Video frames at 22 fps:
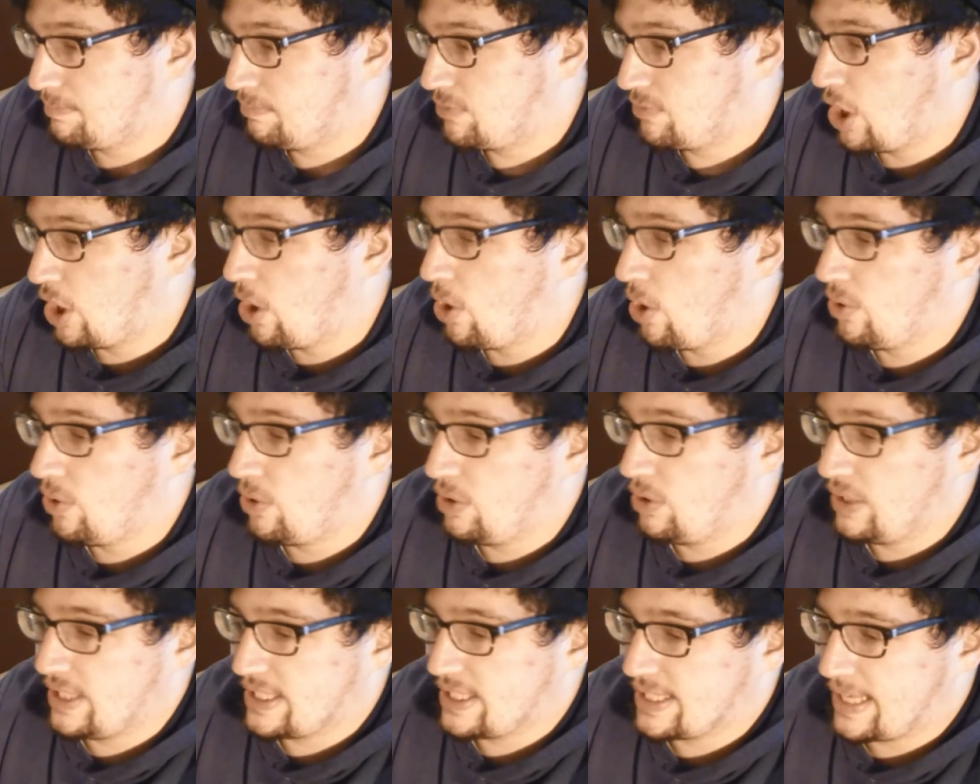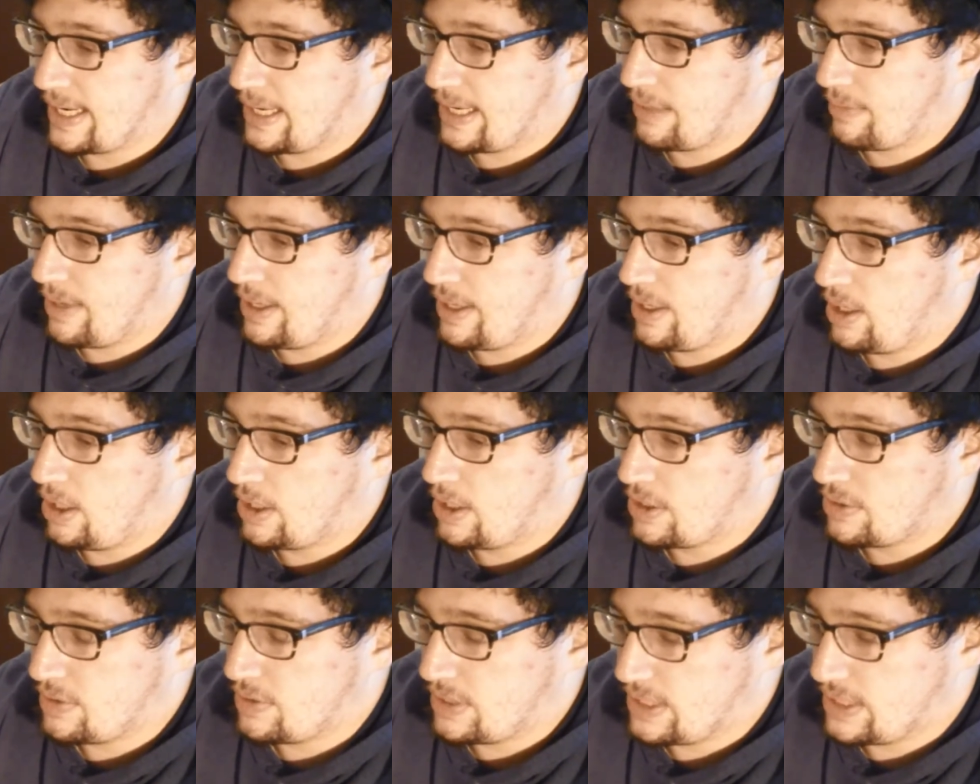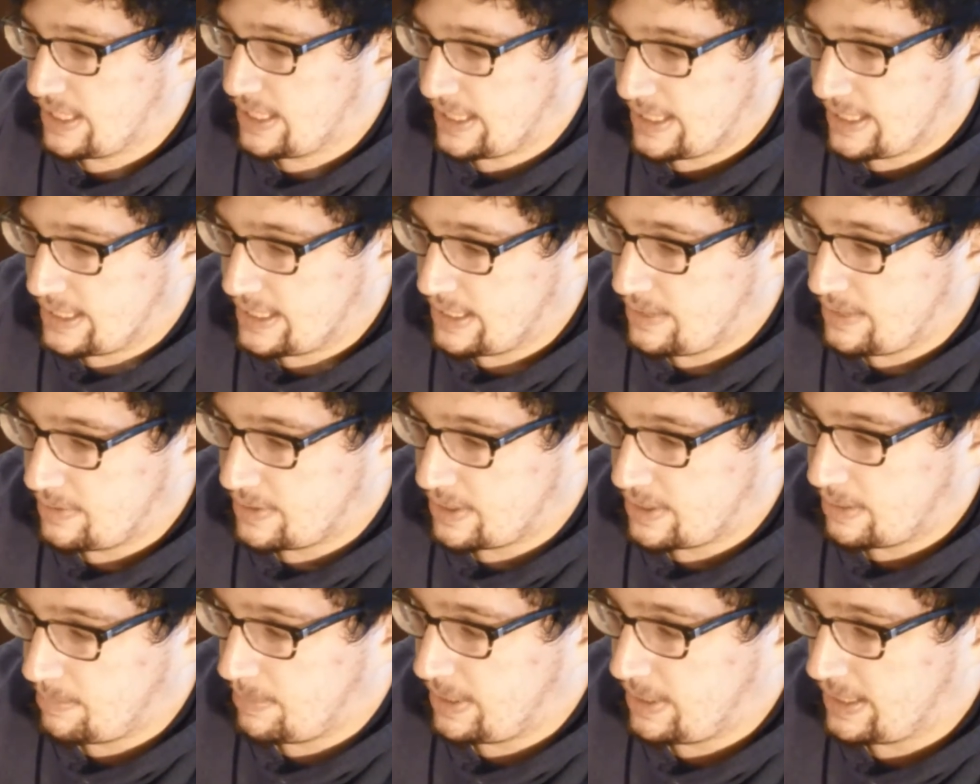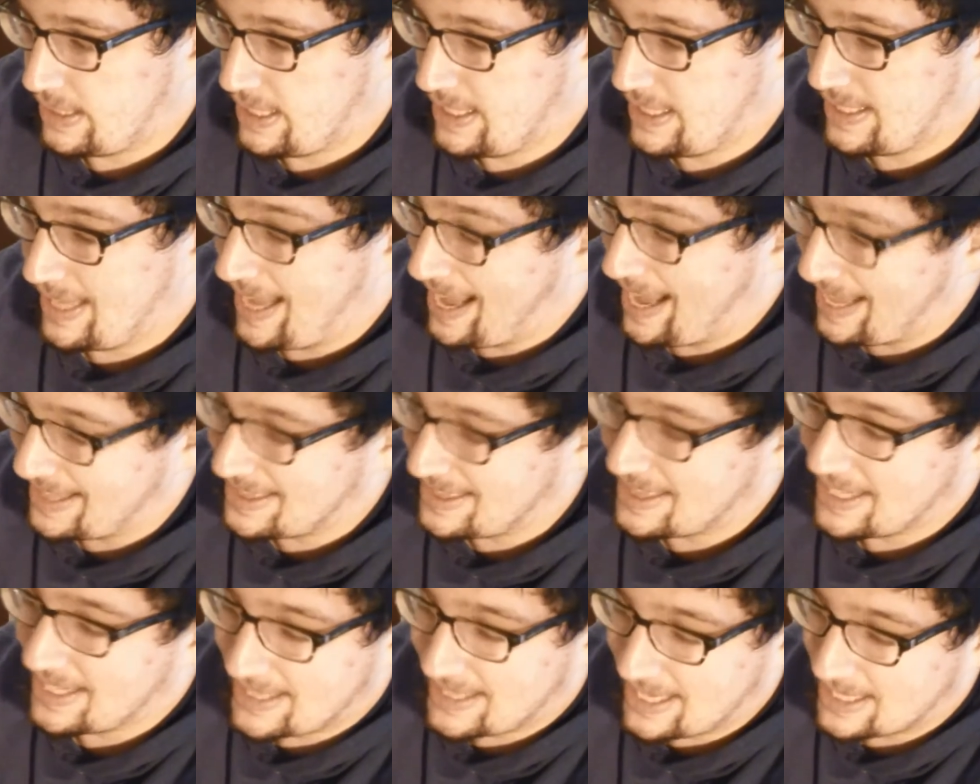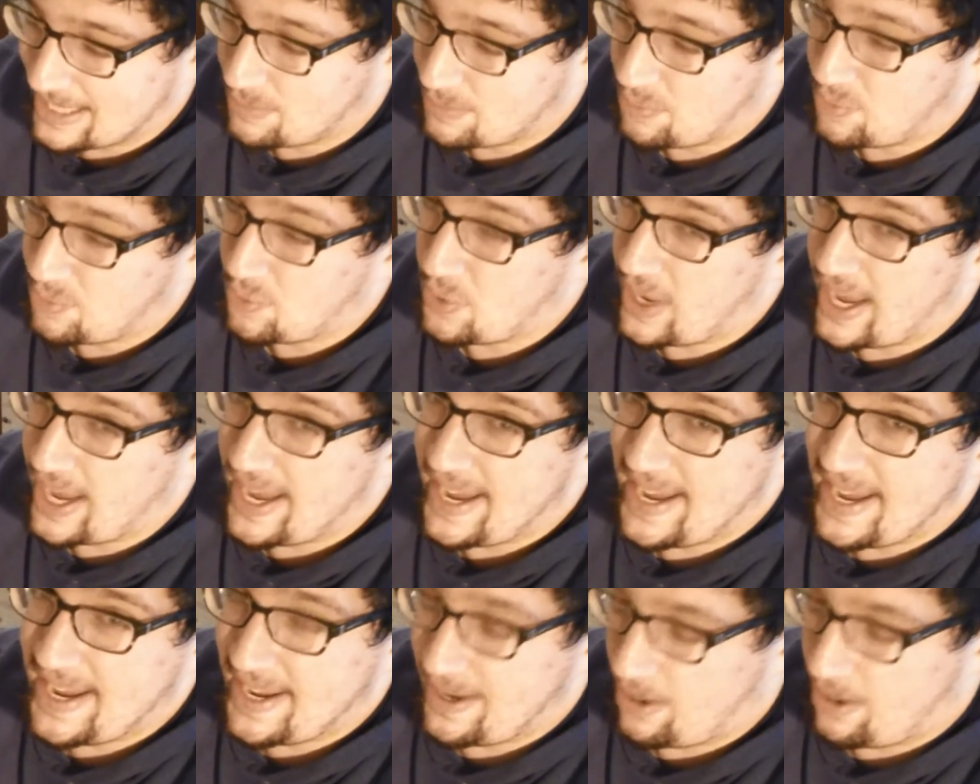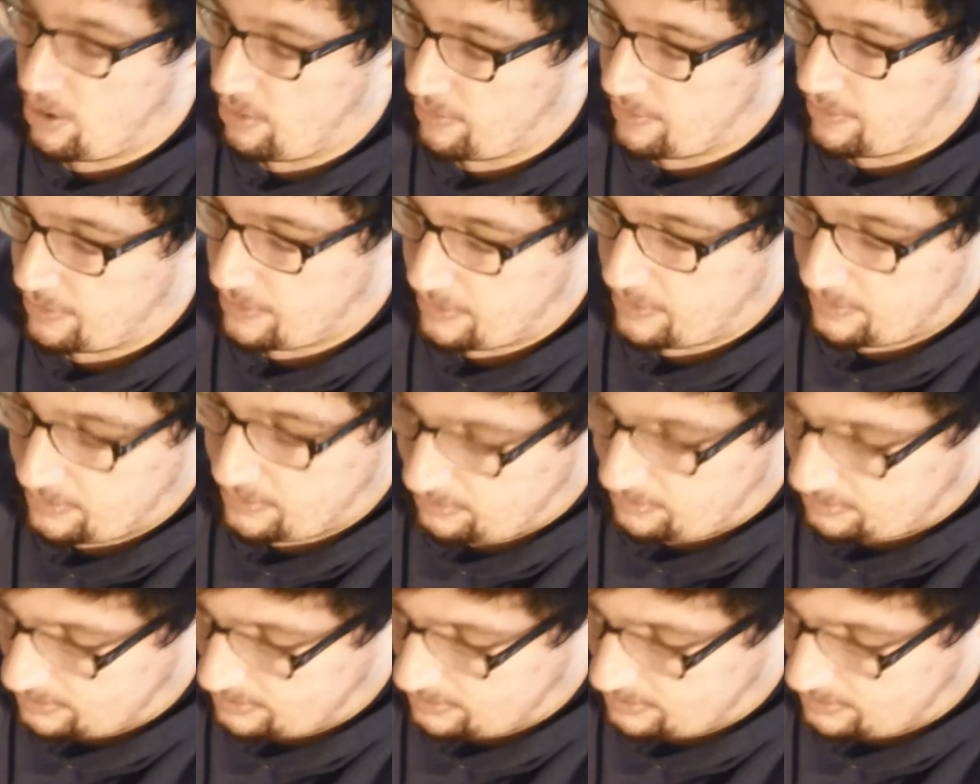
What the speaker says: total, it's like around 160 or something like that. I think that's way over